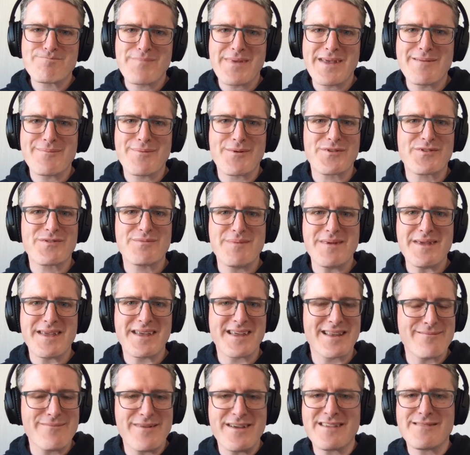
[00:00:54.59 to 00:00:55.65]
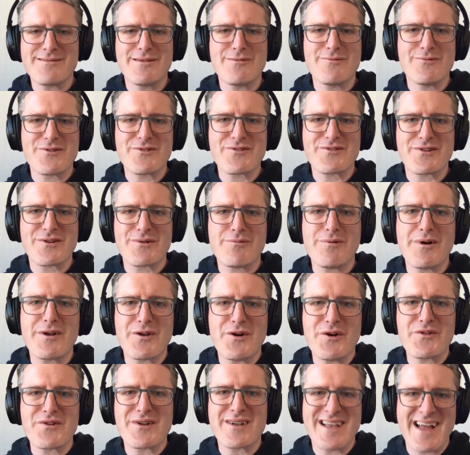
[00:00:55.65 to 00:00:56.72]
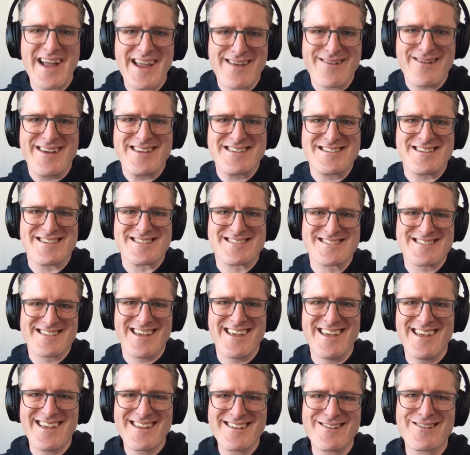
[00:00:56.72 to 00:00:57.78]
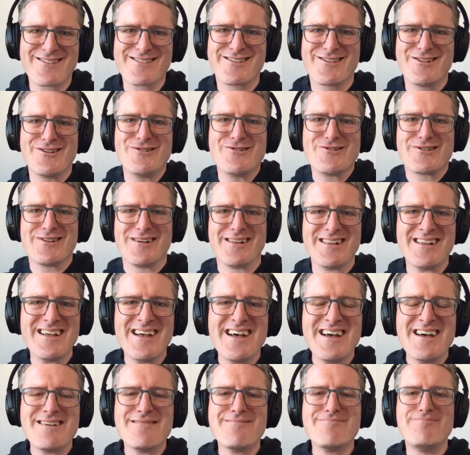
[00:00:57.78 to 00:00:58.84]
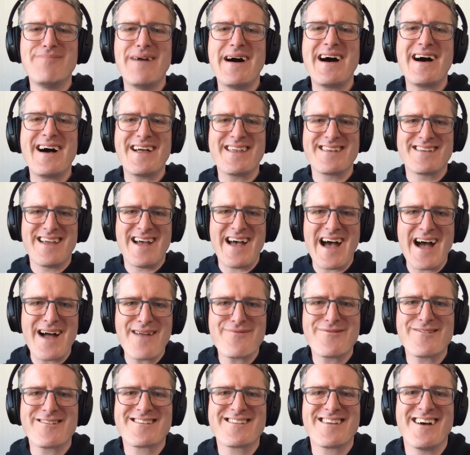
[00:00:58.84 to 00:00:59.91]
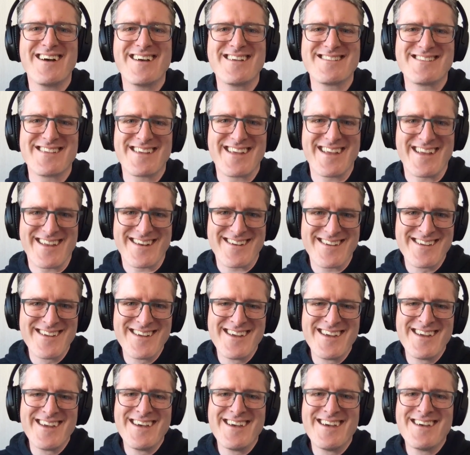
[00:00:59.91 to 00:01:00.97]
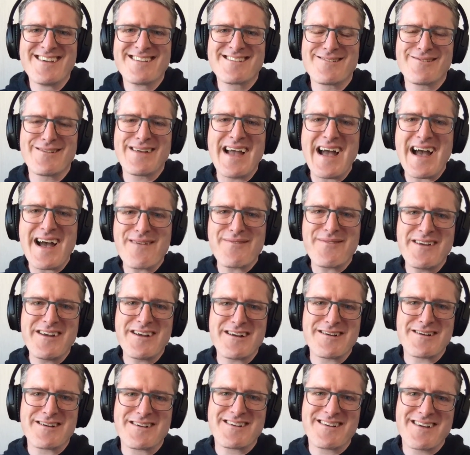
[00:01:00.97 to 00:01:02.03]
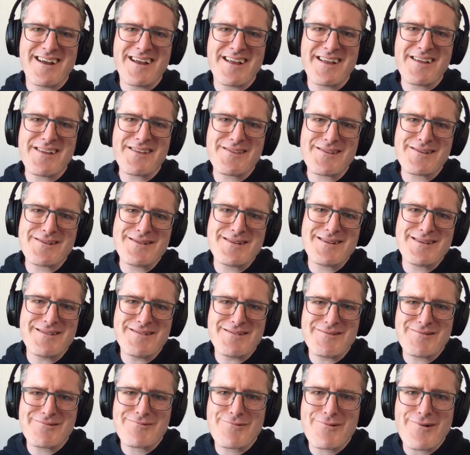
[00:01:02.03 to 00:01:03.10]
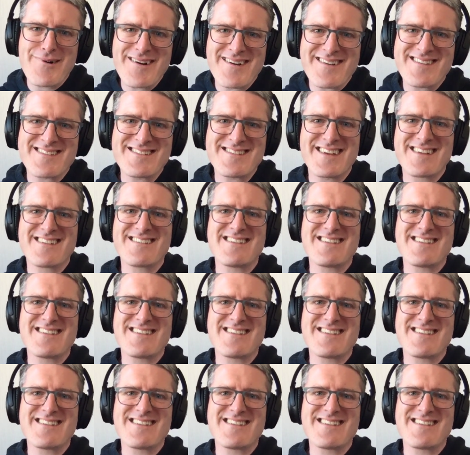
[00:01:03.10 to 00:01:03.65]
people speak. And it makes me wonder, what other languages does Google ban advertising in? So we have here the worst